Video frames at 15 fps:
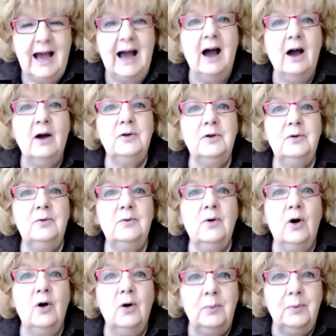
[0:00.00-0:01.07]
How
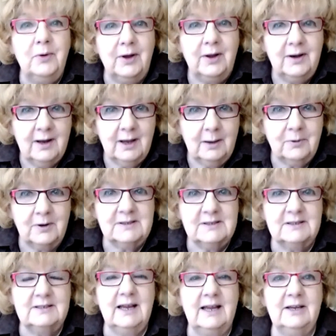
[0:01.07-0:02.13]
you open a
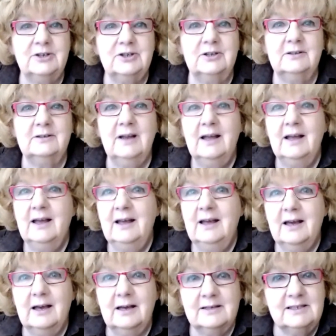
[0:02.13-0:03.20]
presentation,
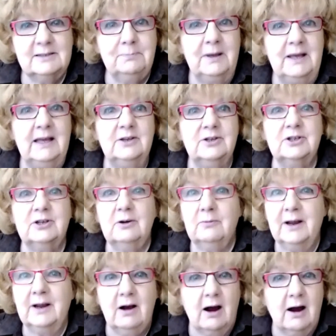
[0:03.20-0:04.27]
a speech,
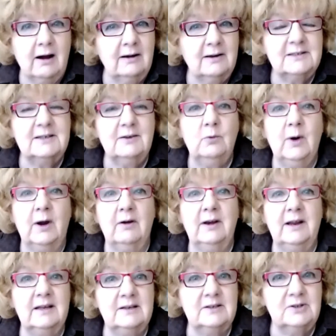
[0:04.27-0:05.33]
regardless of where
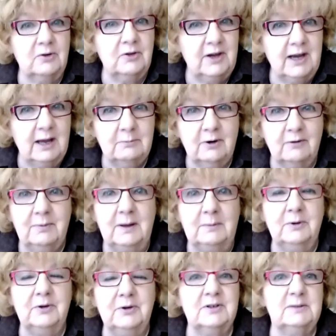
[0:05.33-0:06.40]
it is or the number of
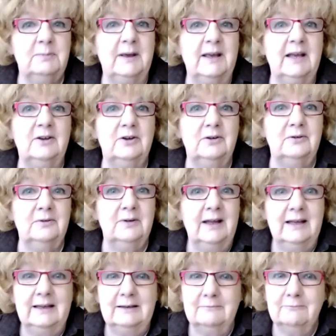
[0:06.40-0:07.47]
people you're speaking to,
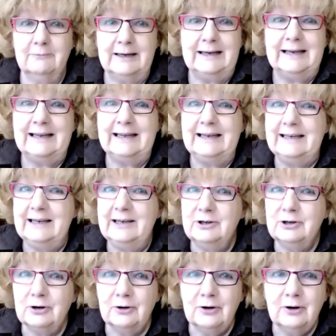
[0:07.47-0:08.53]
really
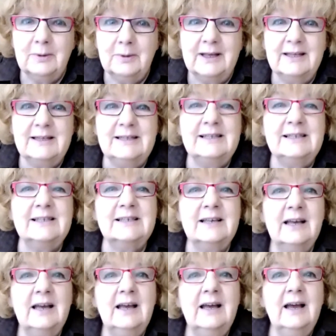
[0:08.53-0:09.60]
determines
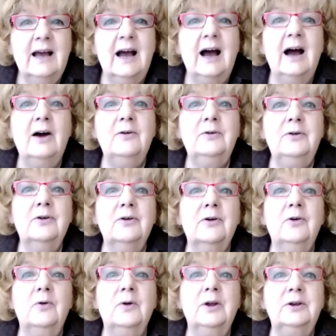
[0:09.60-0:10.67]
how you're
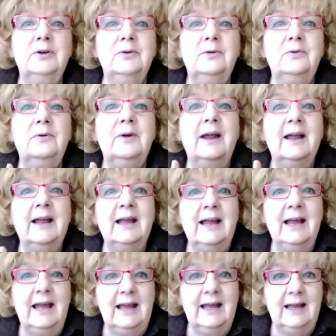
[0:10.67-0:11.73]
going to
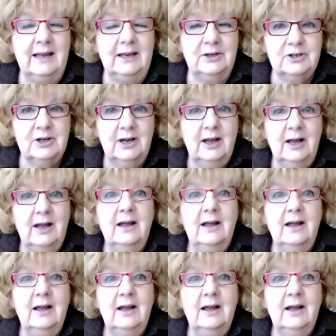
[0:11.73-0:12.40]
engage